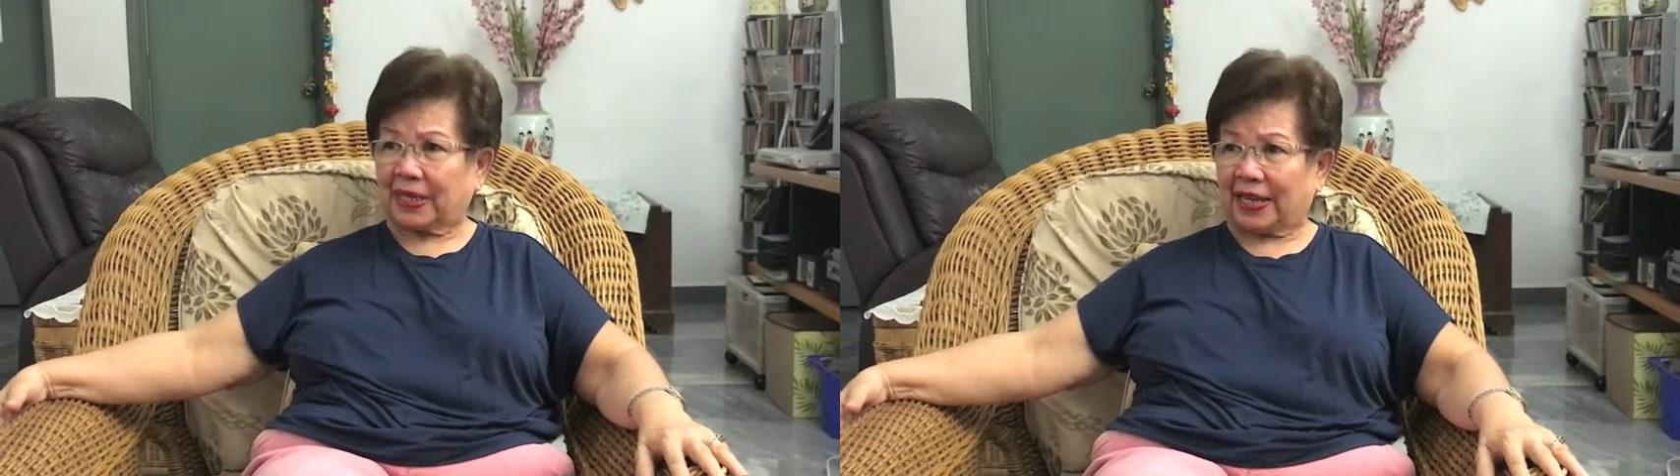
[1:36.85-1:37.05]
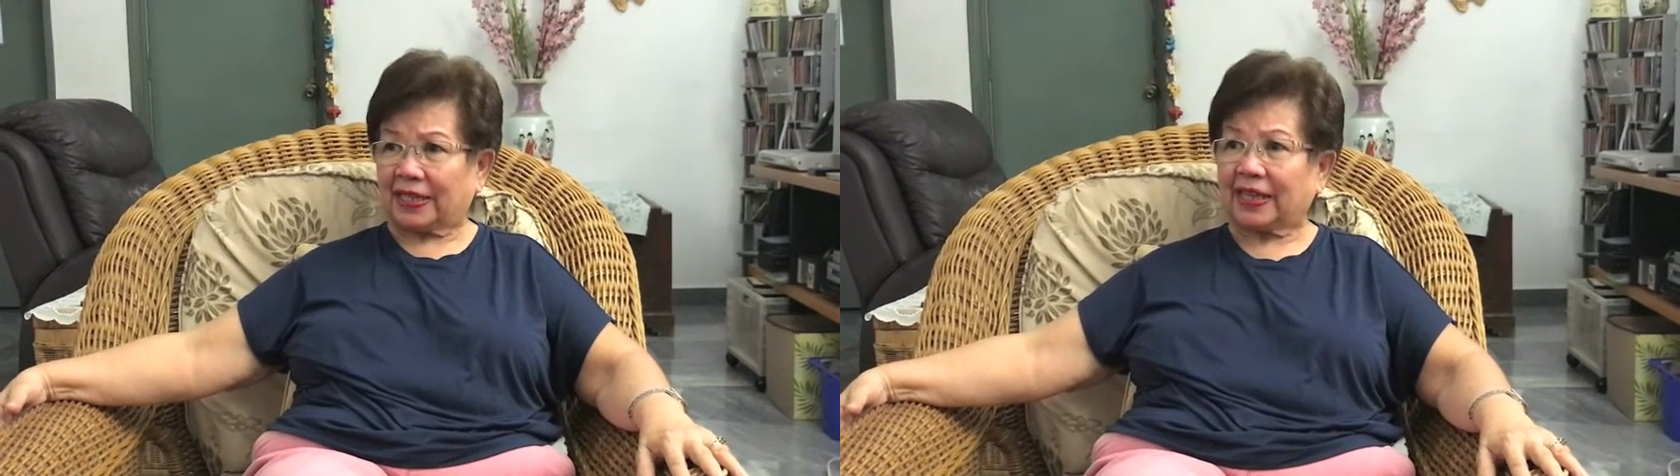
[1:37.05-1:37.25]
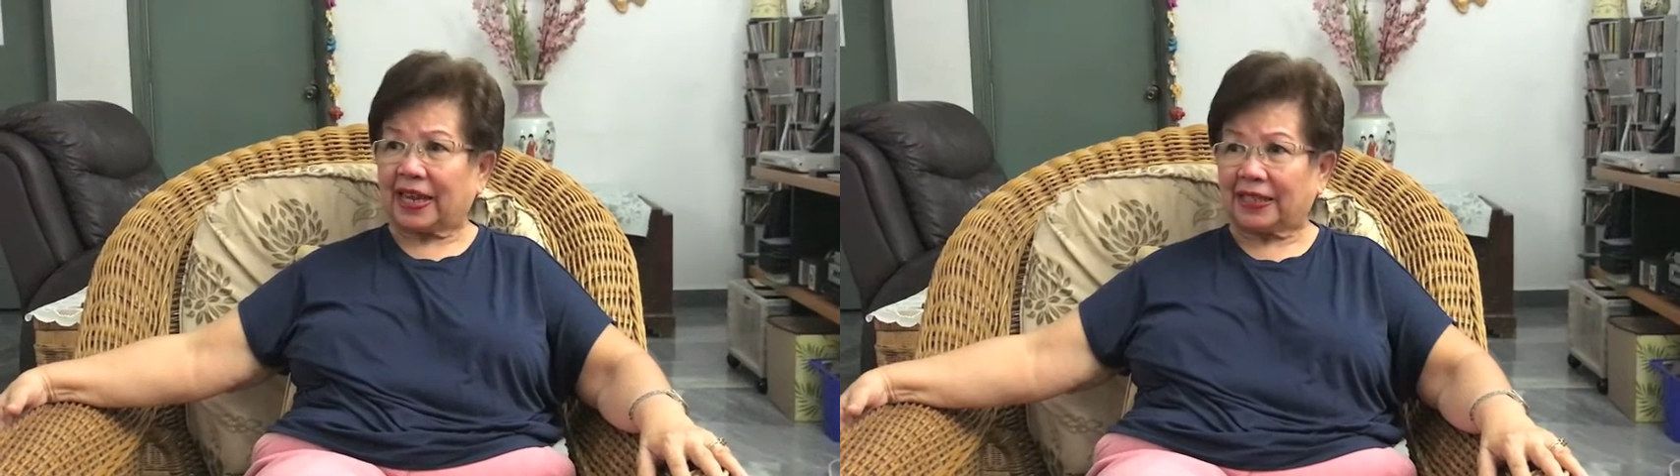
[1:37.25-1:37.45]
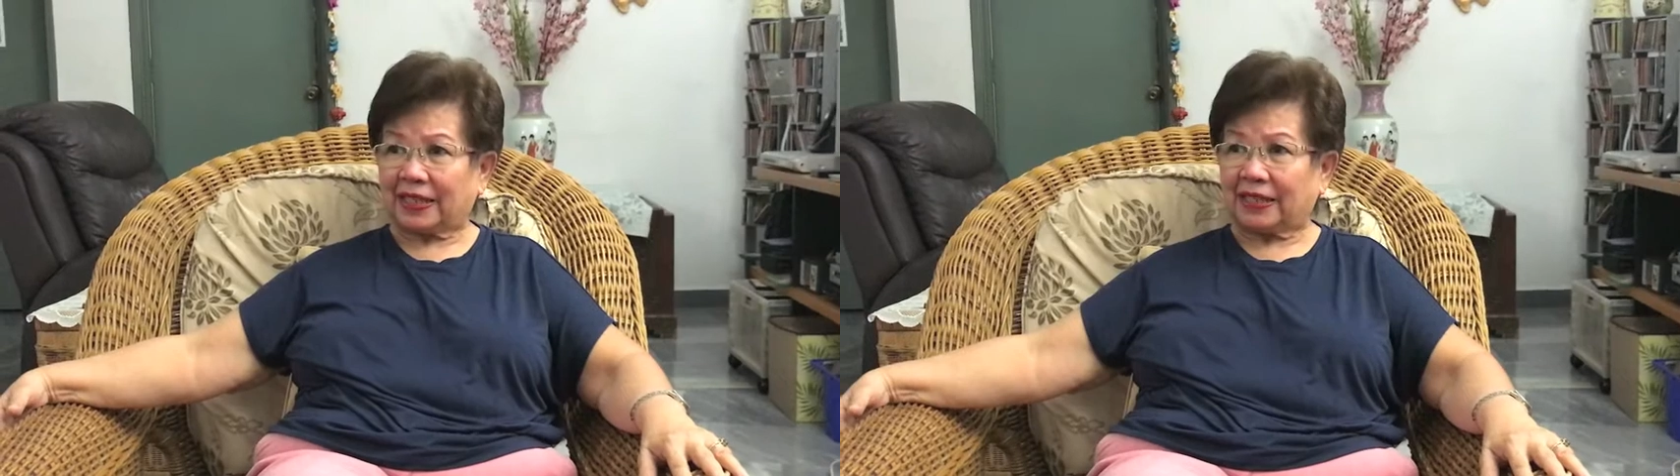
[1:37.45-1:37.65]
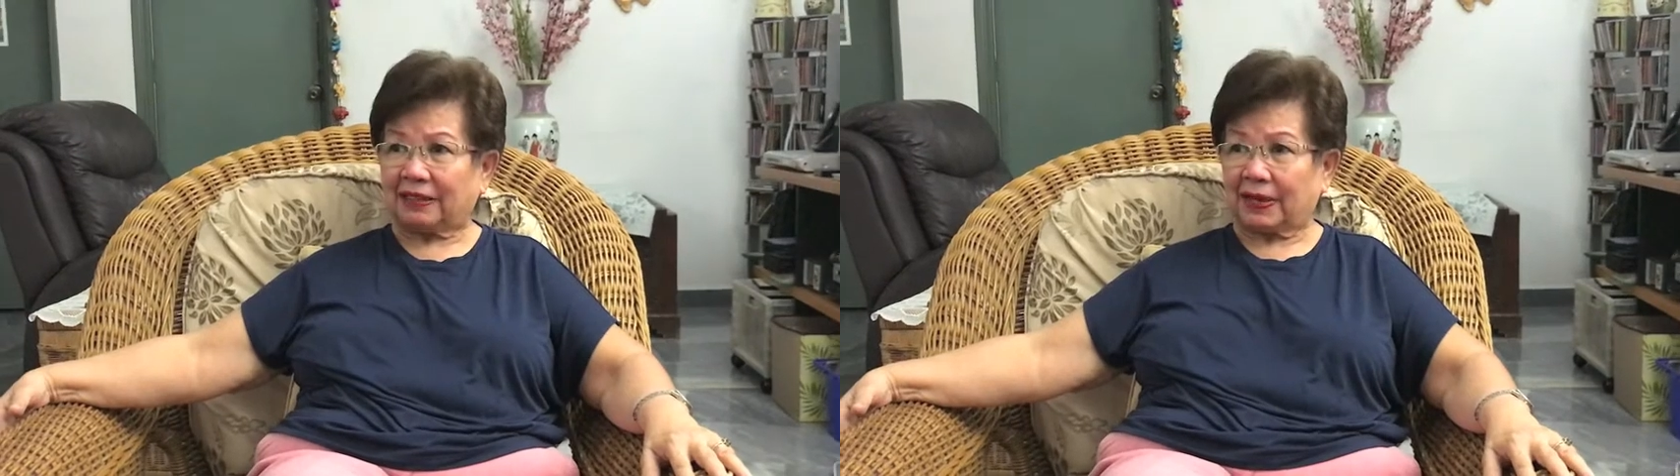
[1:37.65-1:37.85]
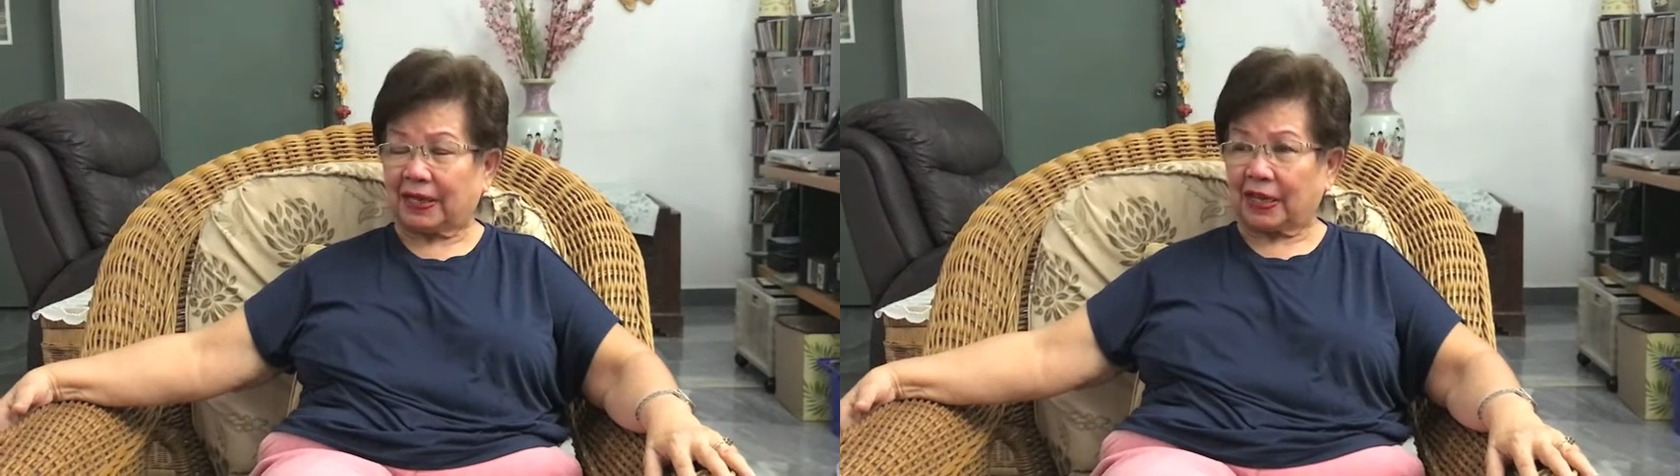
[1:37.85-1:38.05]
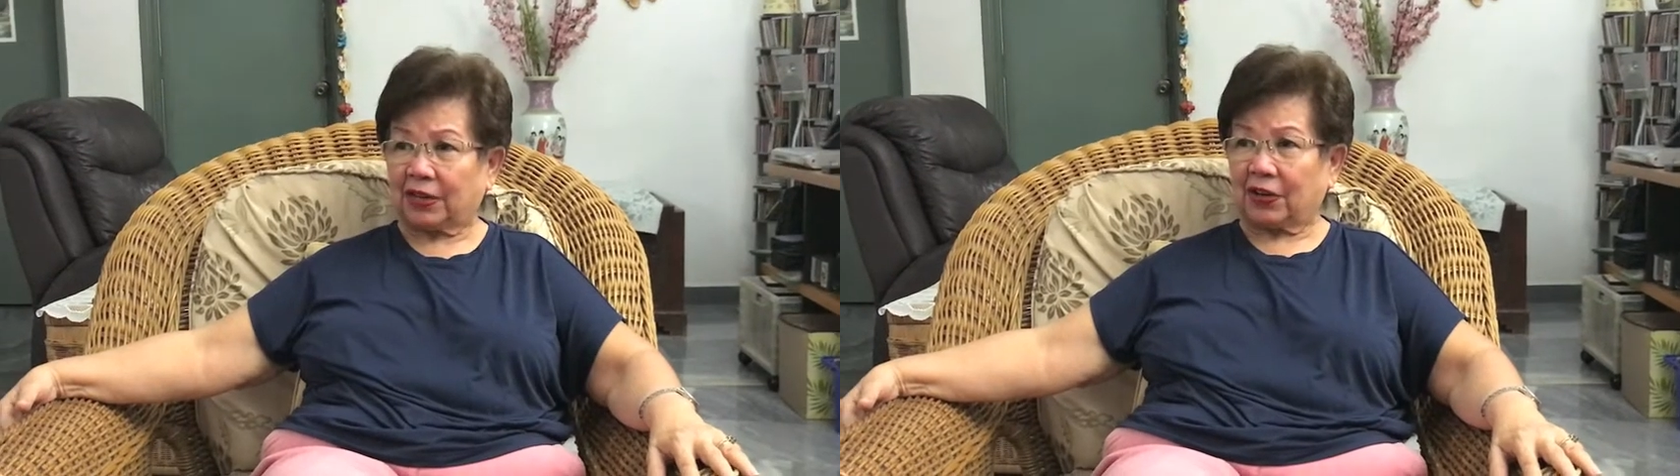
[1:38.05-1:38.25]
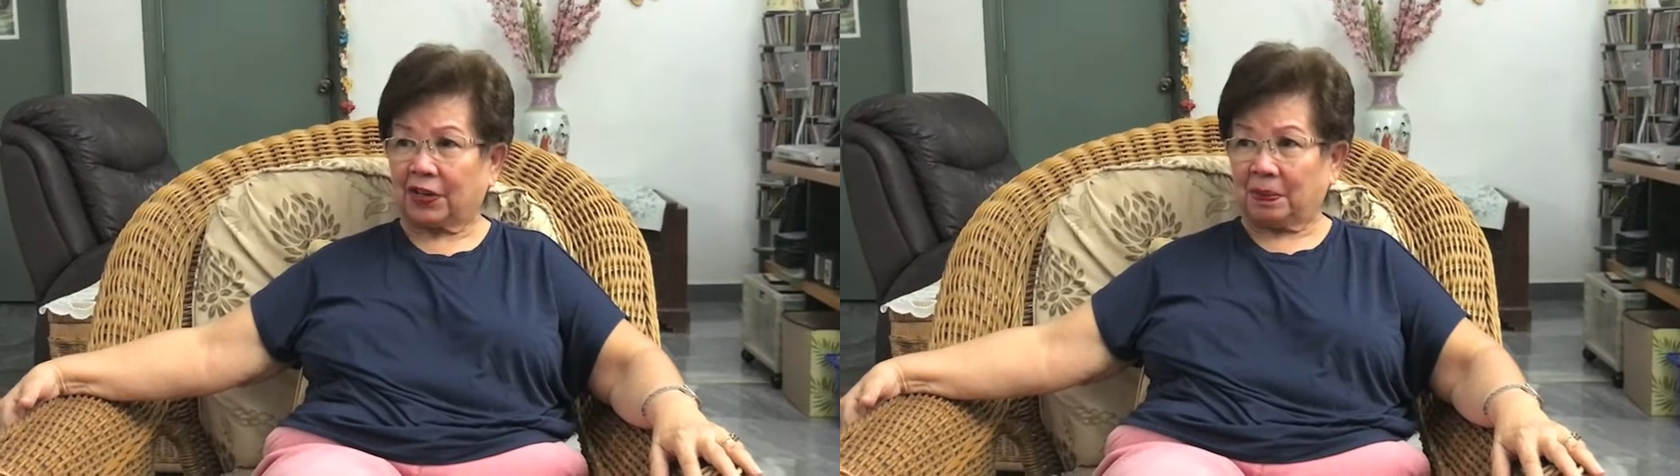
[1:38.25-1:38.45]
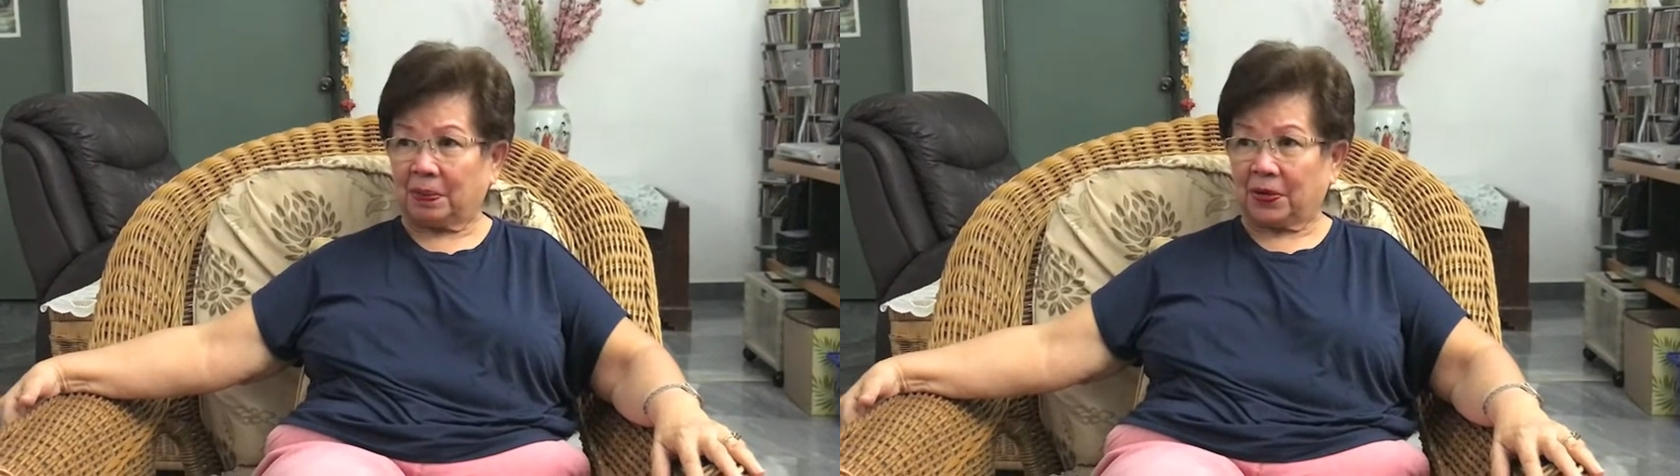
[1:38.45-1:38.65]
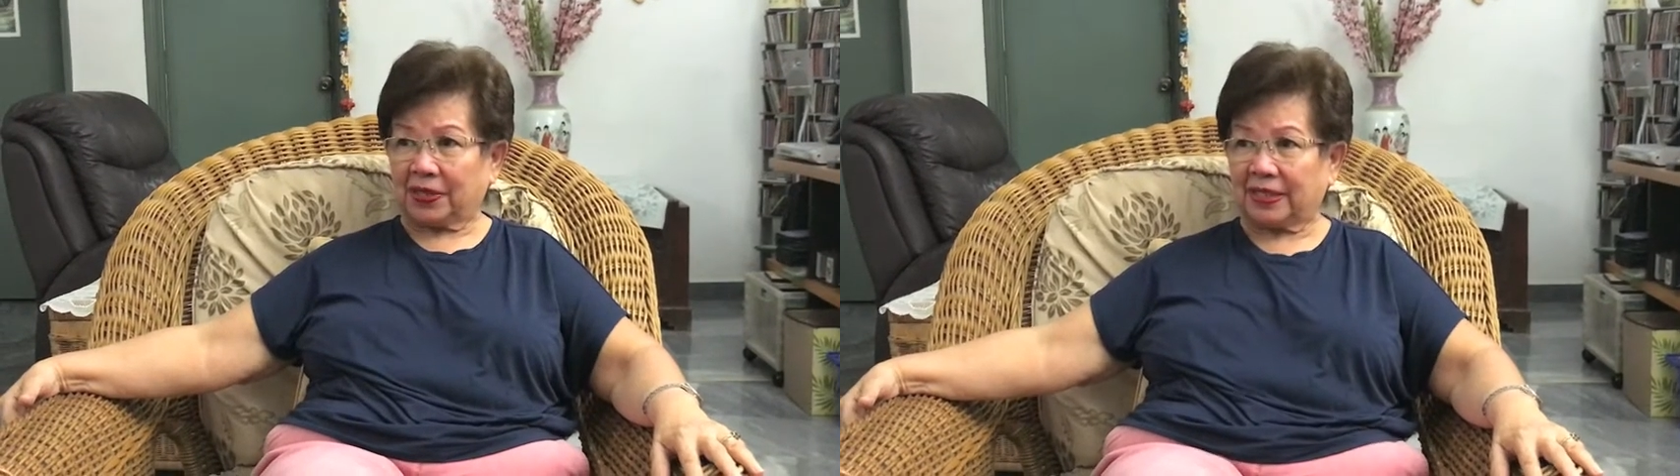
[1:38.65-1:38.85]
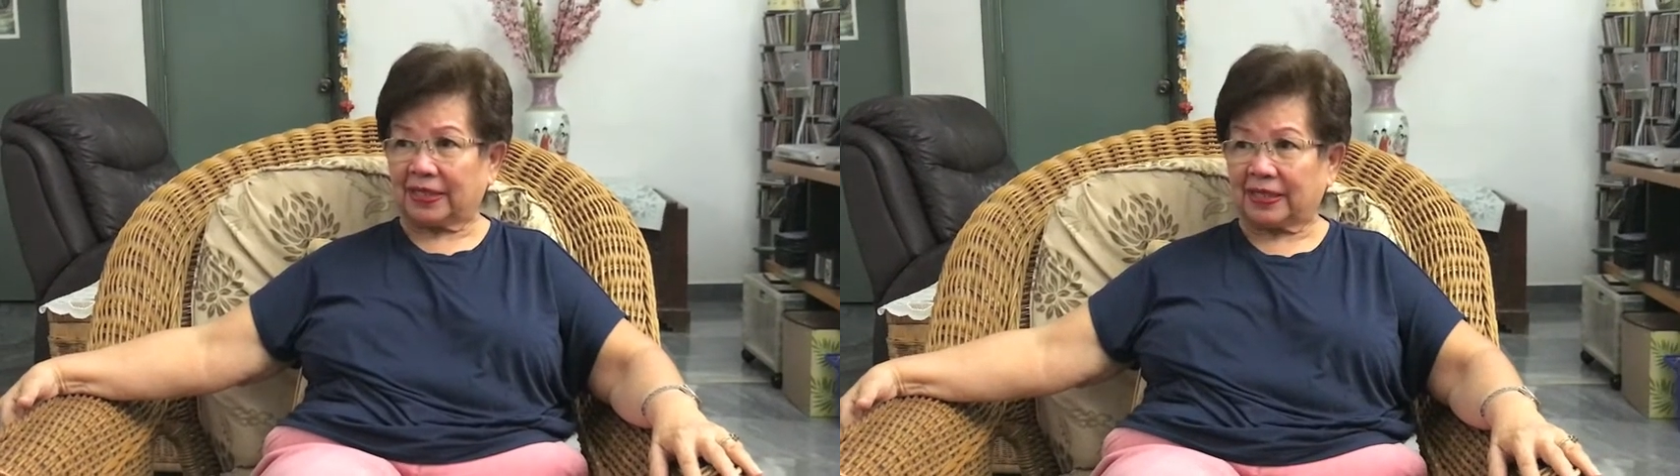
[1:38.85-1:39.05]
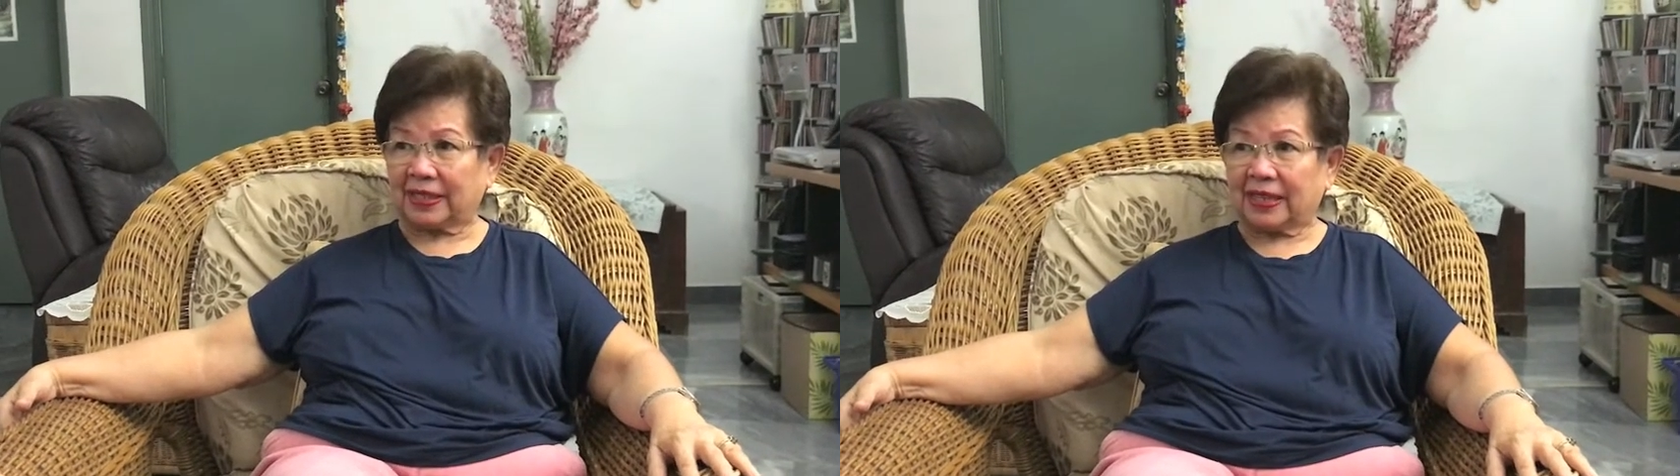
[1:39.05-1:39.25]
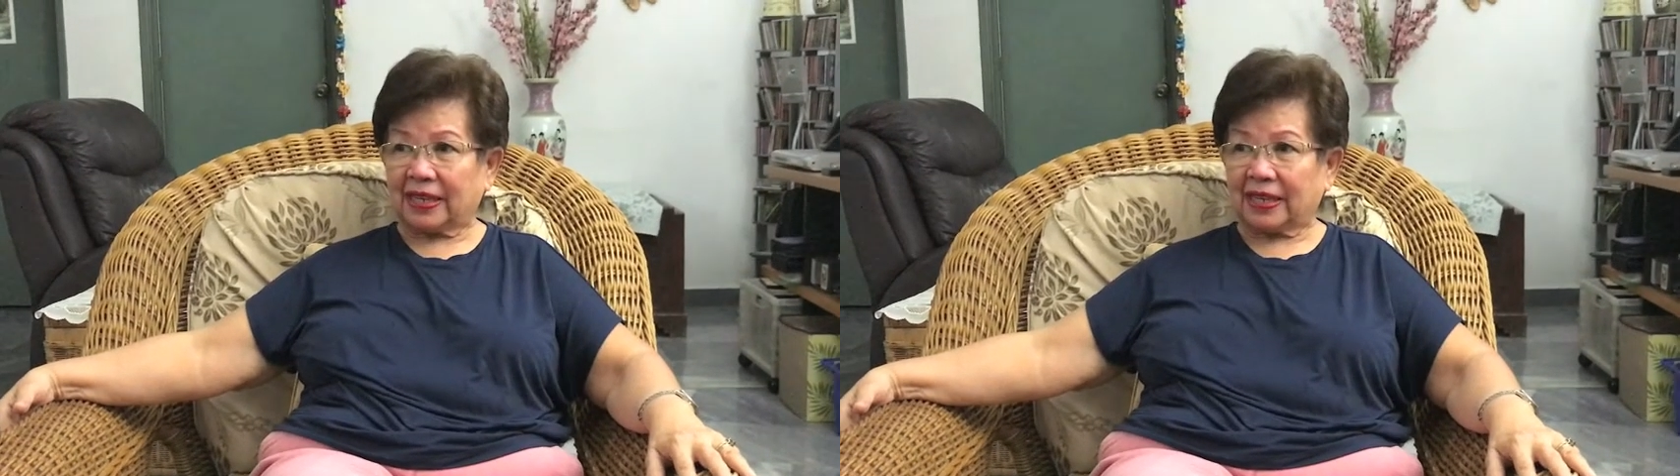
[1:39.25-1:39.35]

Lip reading: untidy when they are on the bodies.